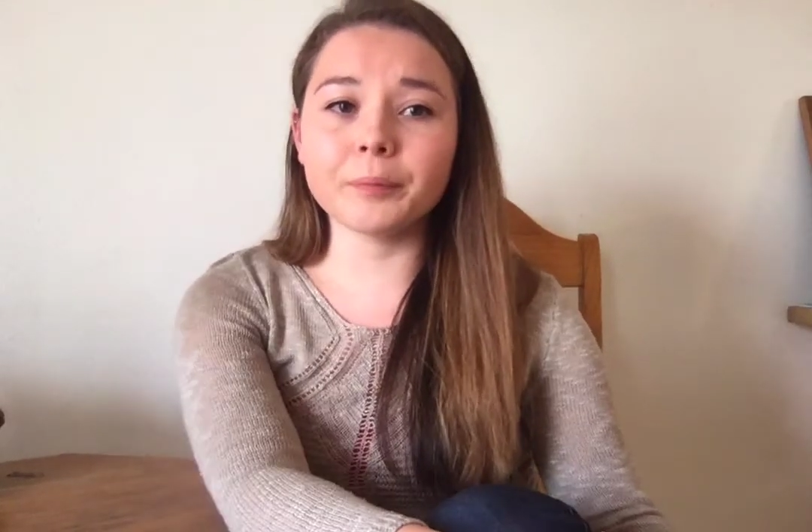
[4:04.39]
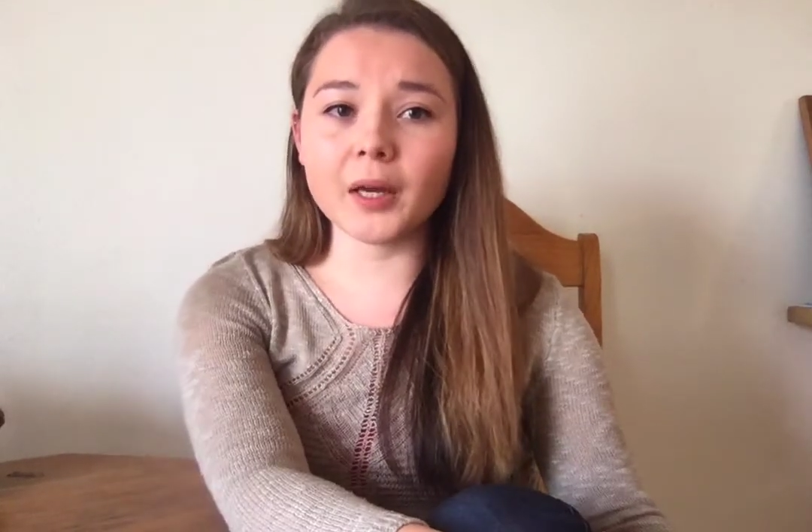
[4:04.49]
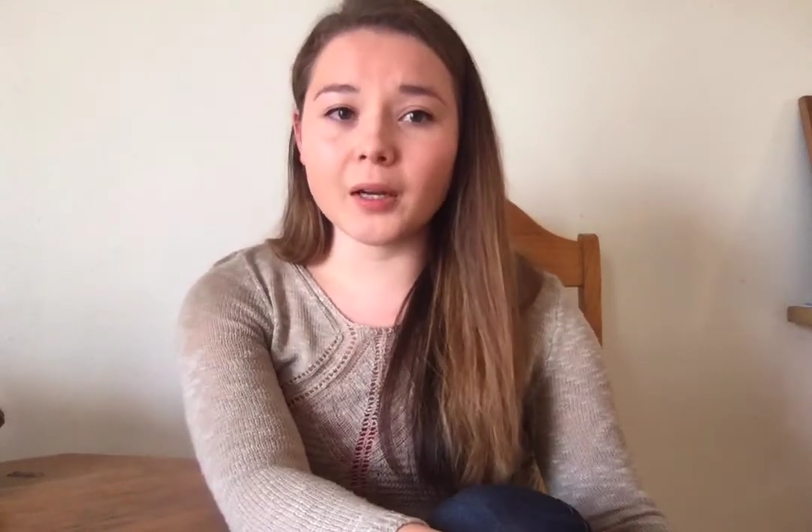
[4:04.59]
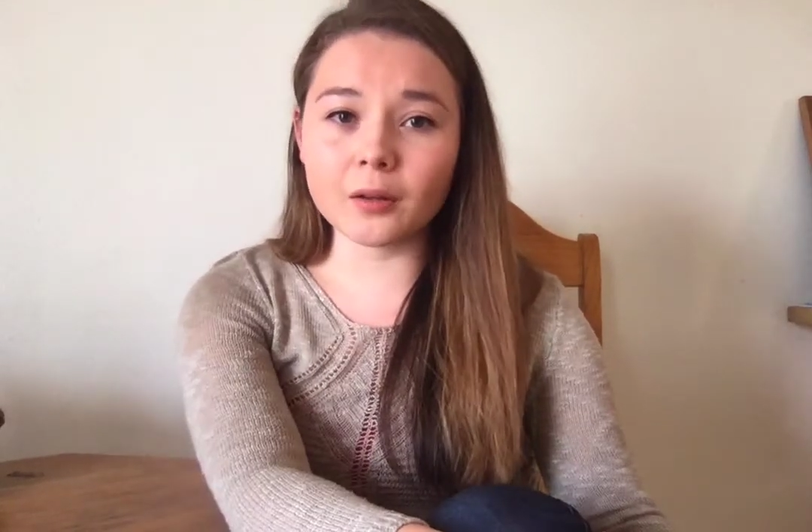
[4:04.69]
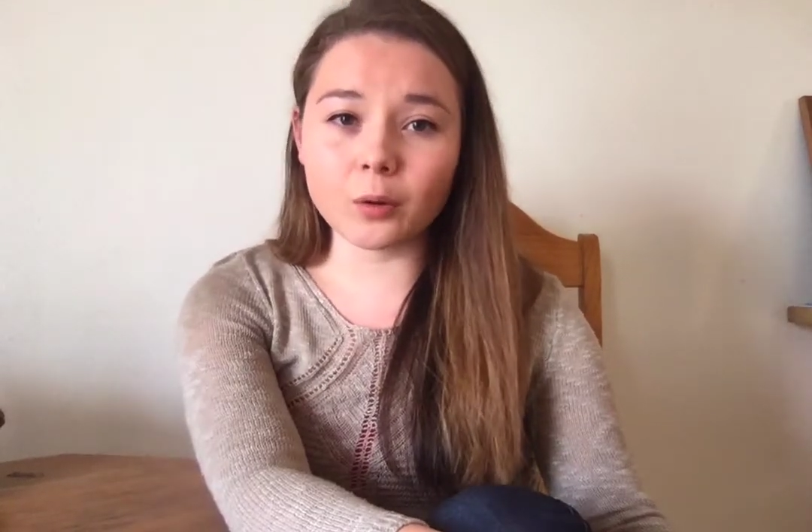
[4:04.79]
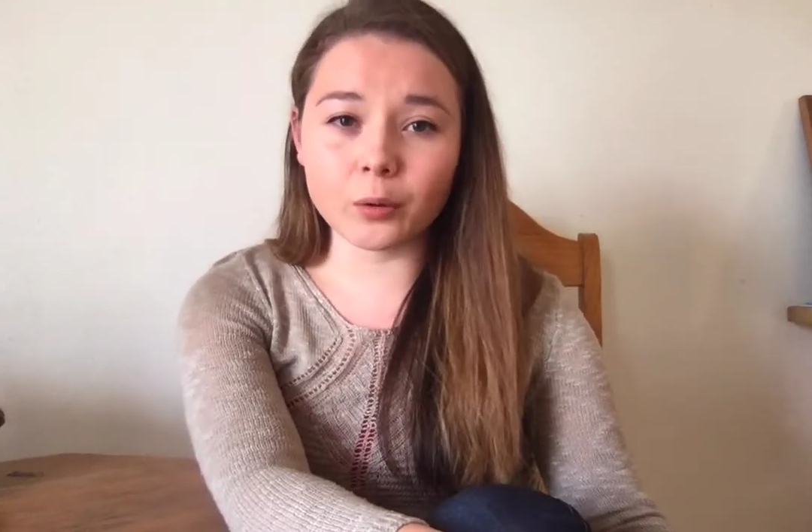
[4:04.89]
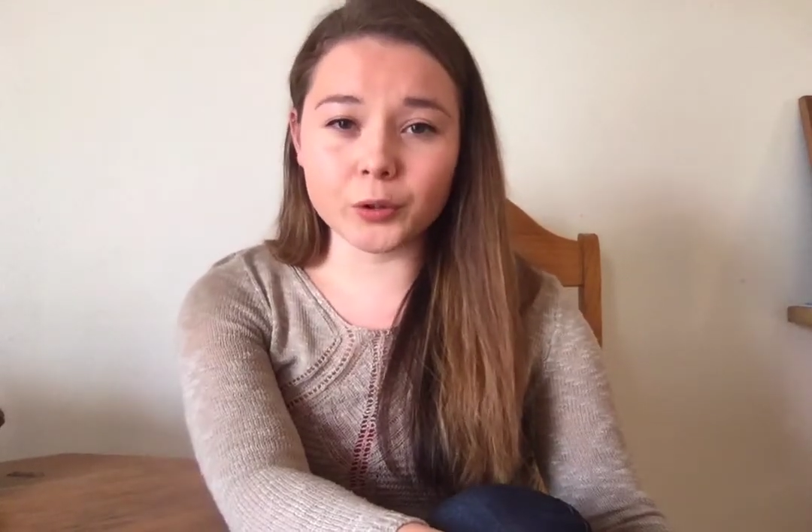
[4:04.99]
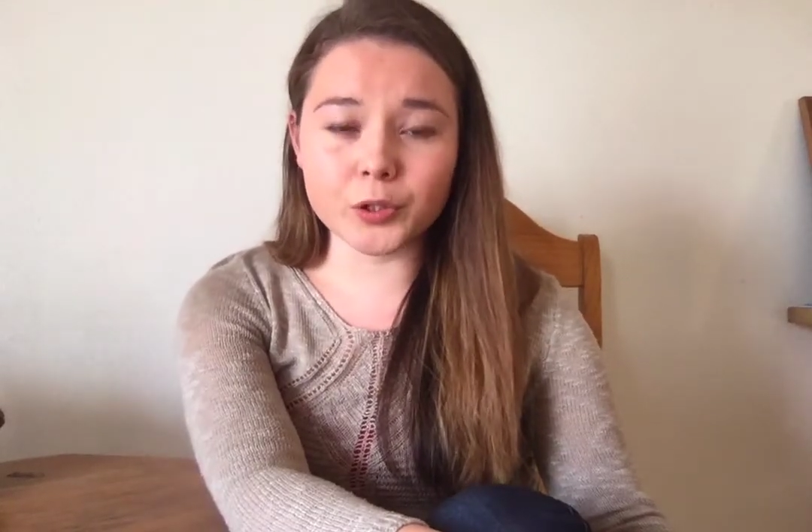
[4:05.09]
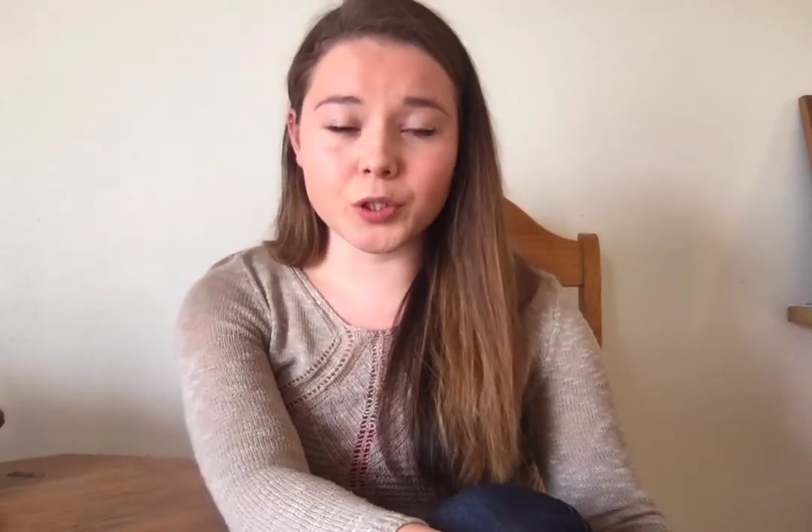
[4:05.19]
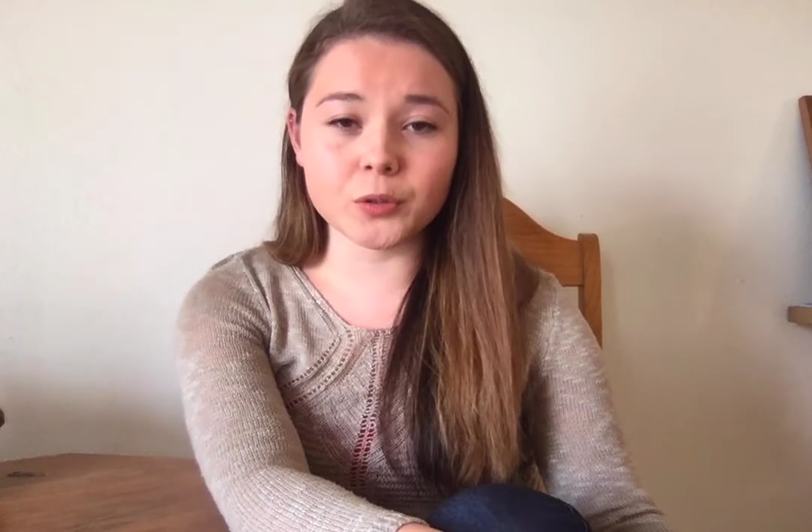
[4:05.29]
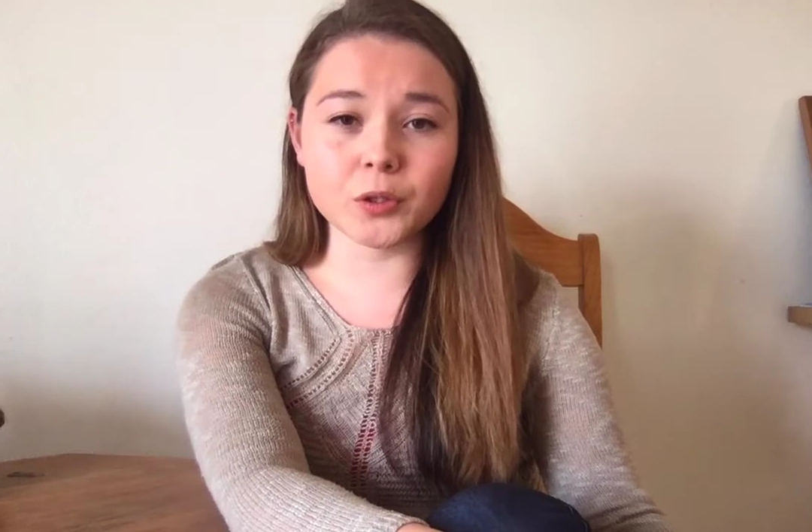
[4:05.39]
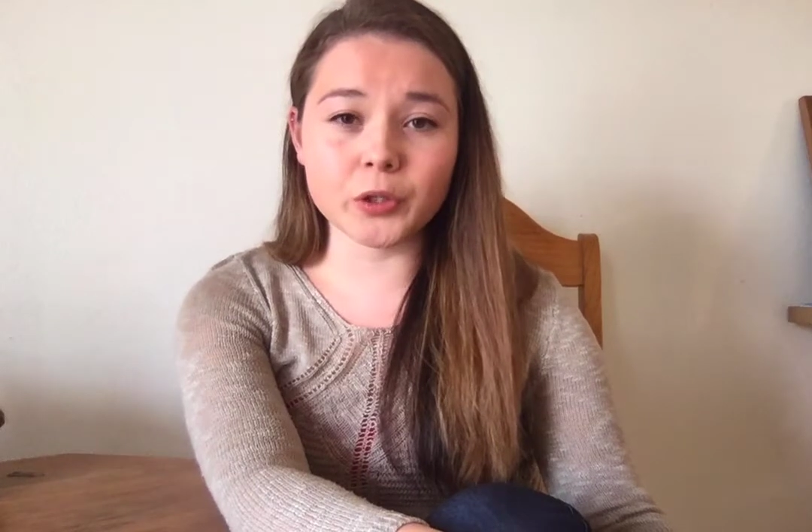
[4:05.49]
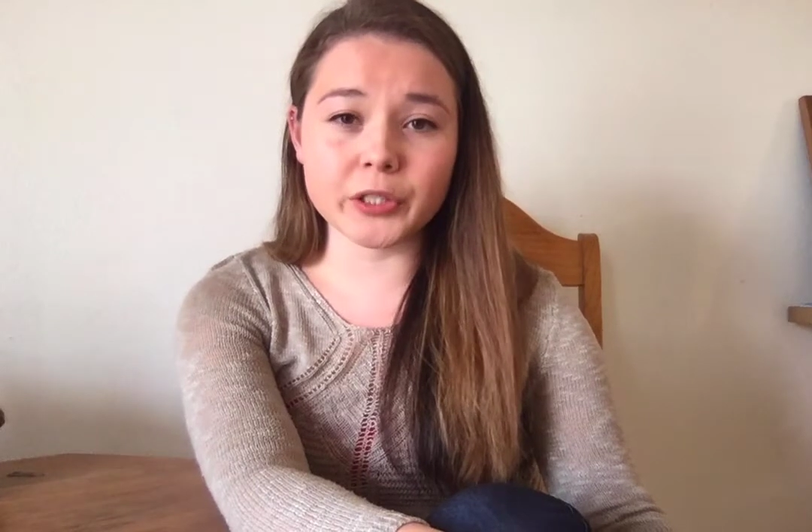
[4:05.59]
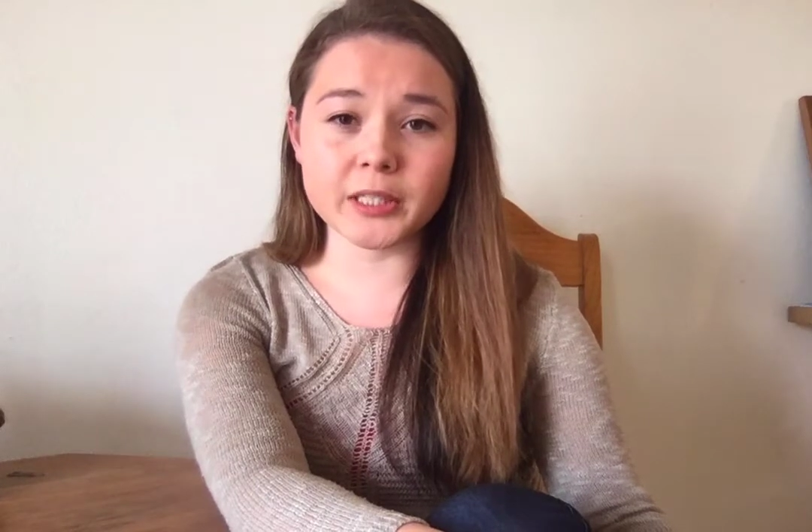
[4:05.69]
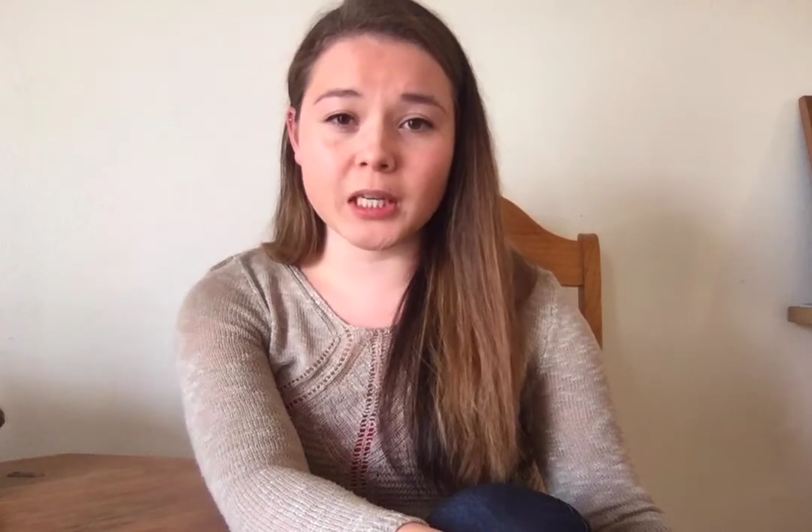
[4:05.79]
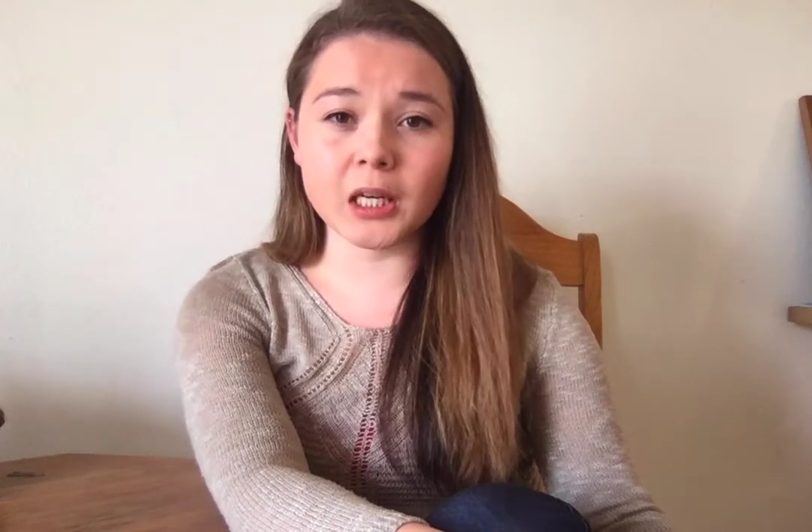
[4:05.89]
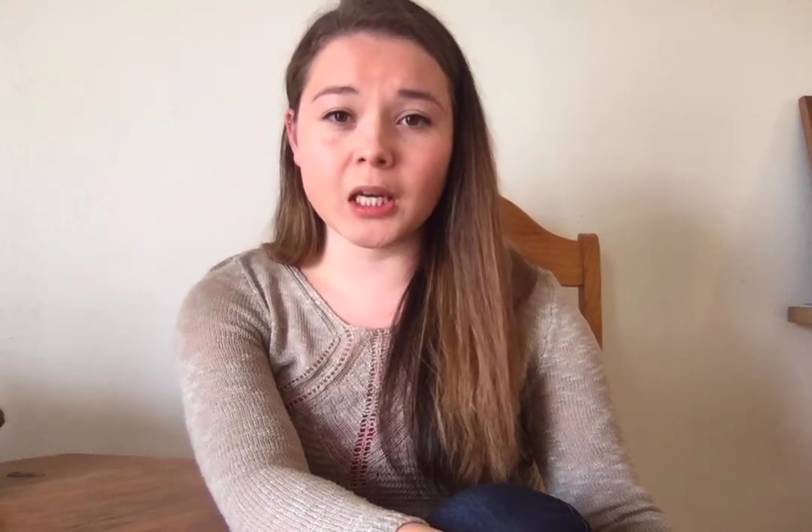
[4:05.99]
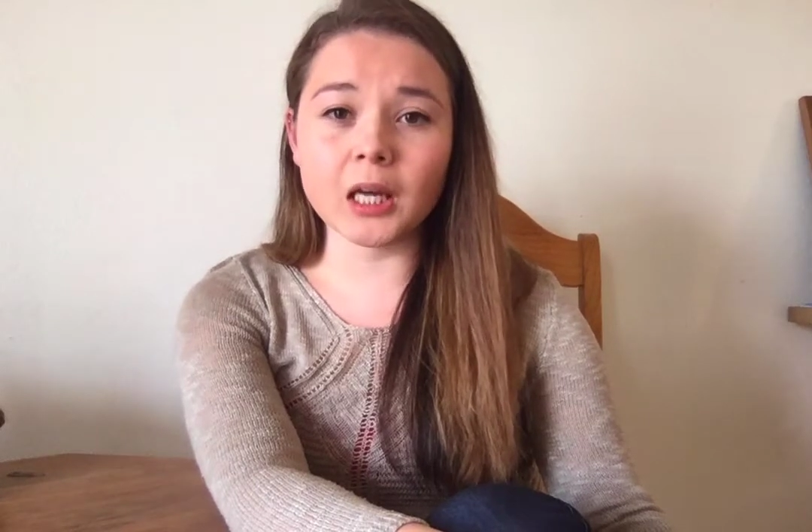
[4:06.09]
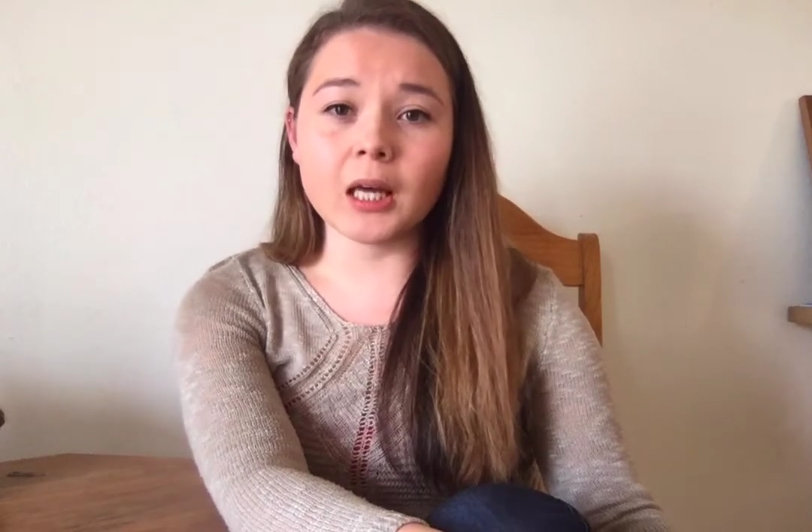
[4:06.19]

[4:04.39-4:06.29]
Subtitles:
Another cornerstone to nursing